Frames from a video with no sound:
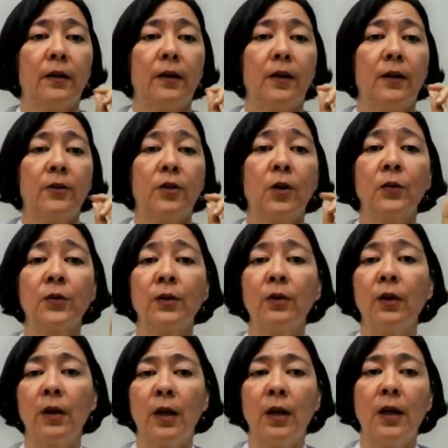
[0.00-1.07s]
So
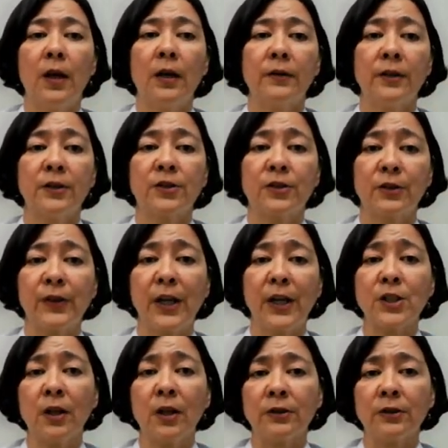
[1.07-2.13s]
the
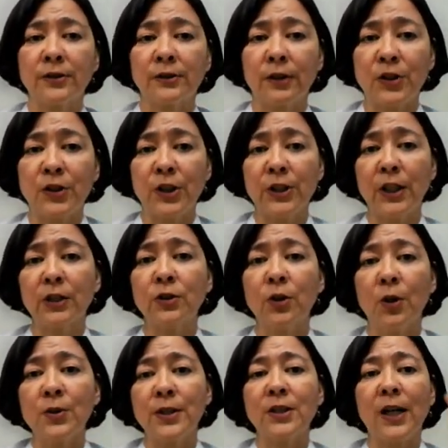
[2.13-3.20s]
strategic
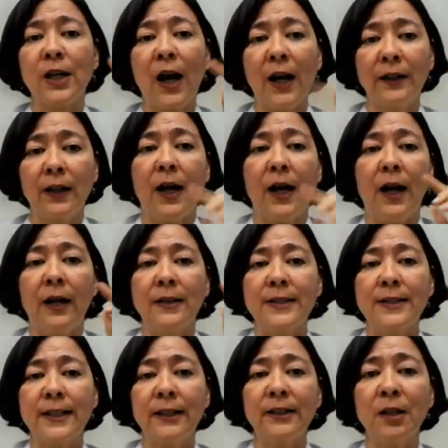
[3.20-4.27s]
dosage guidelines,
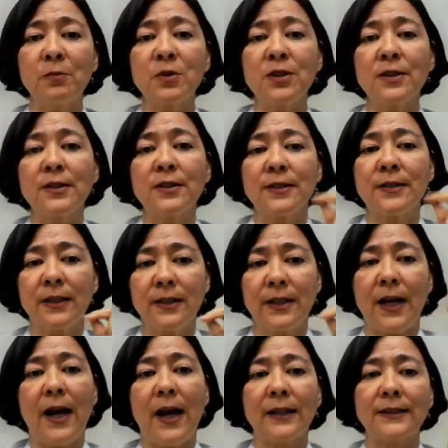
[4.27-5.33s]
symptoms disease
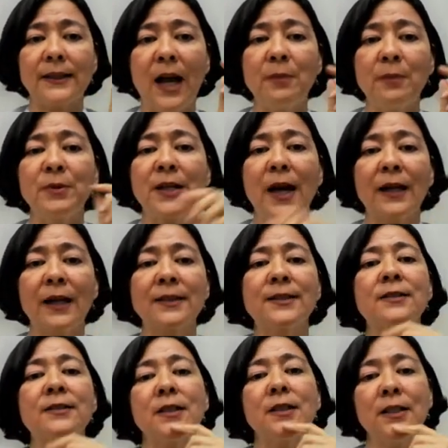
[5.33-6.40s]
index, lab
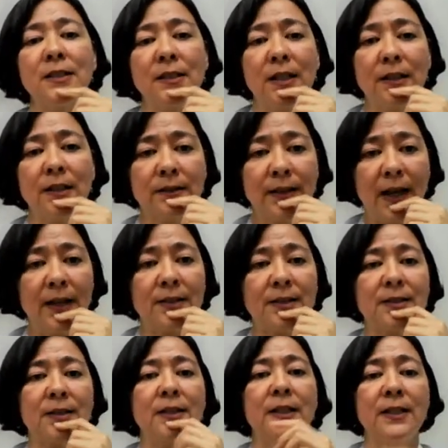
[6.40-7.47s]
test
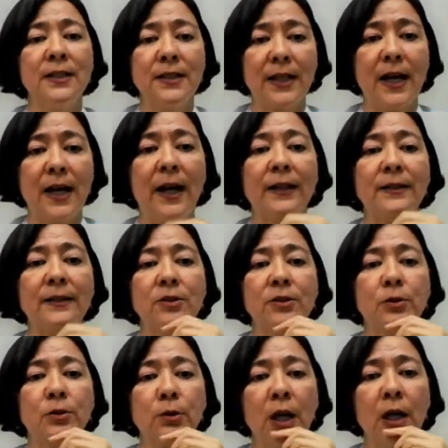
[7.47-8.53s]
index,
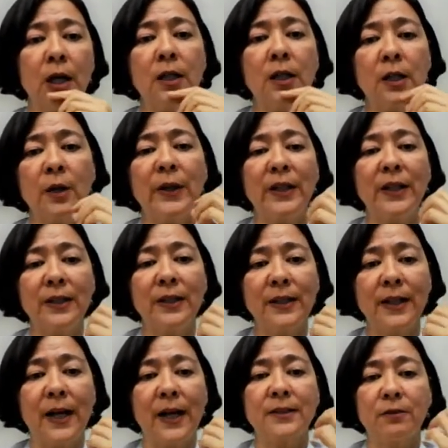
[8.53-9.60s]
drug herb
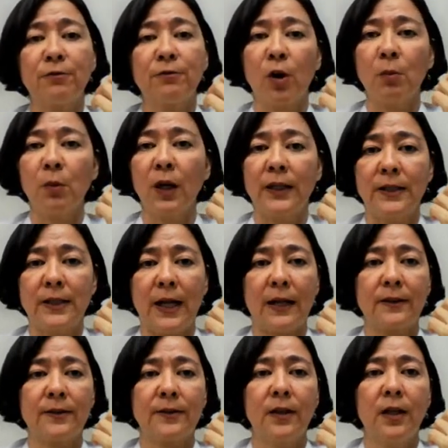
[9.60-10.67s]
index, and formula index.